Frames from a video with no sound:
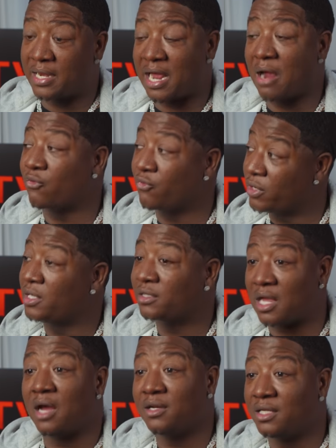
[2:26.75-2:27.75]
And I really
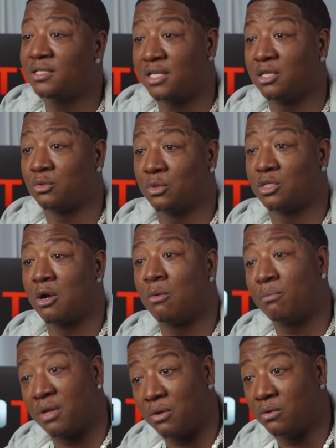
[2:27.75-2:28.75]
thought these niggas was
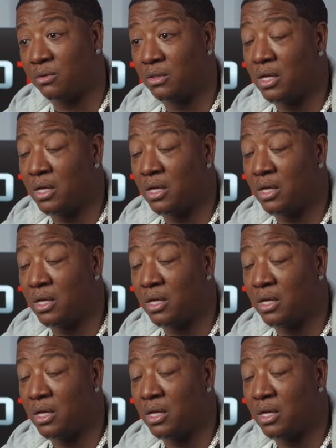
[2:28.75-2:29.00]
gonna blow.